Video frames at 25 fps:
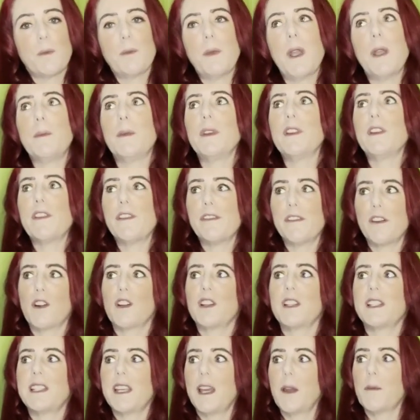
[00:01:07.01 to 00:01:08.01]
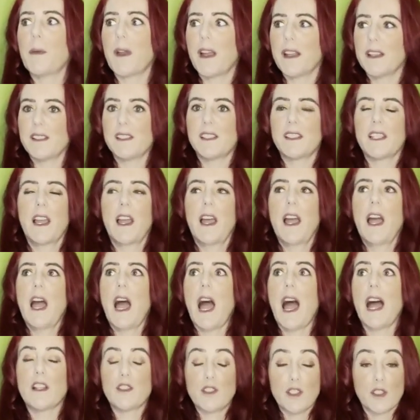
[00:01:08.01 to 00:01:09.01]
Maybe the first step is,
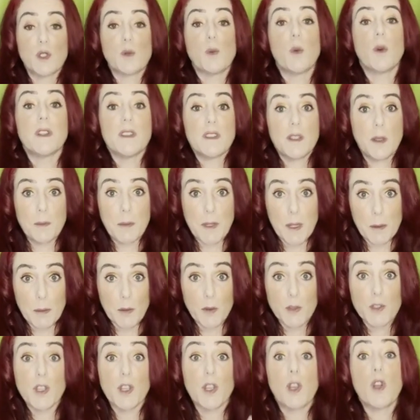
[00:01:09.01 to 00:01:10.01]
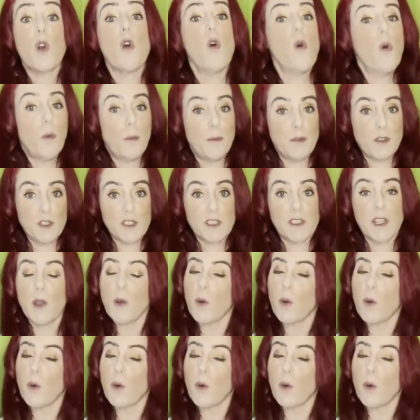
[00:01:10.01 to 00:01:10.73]
I just want to be able to cope just now.